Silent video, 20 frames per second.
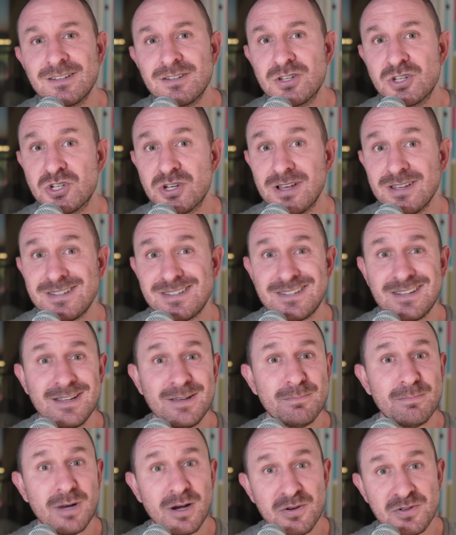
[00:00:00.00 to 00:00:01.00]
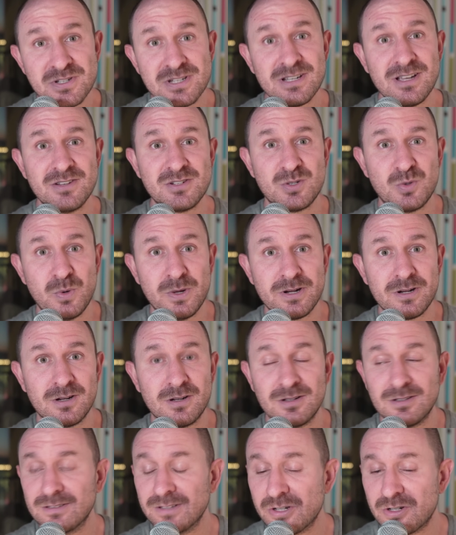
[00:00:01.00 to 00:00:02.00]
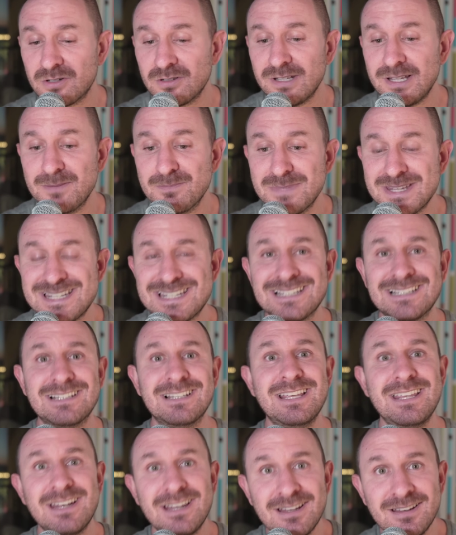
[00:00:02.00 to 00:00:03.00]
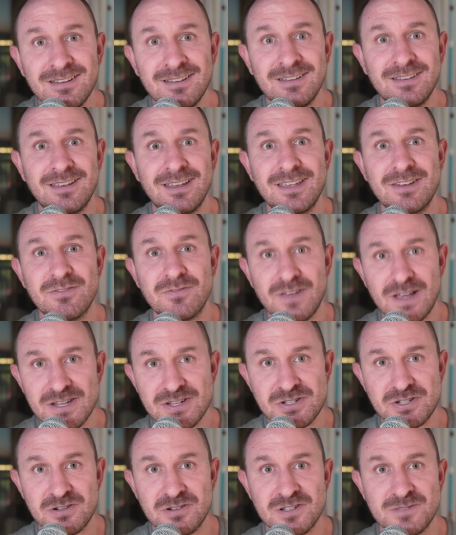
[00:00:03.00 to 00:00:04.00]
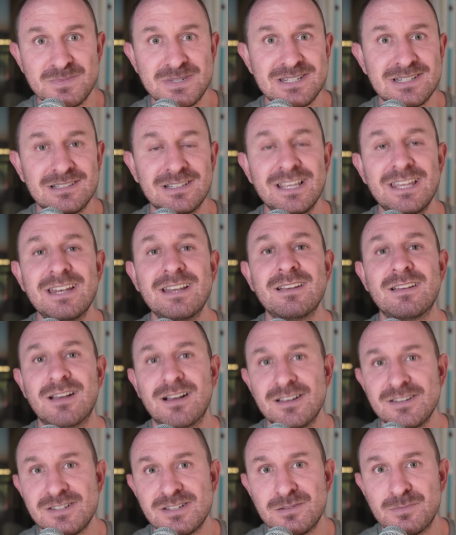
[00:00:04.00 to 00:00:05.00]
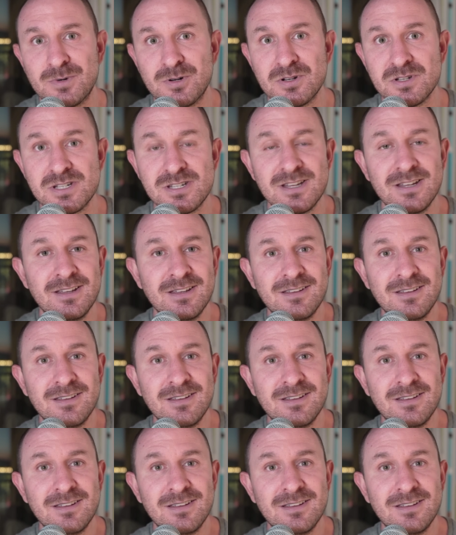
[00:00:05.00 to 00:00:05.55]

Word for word: Just posting on Twitter, literally misleading investors, misleading customers,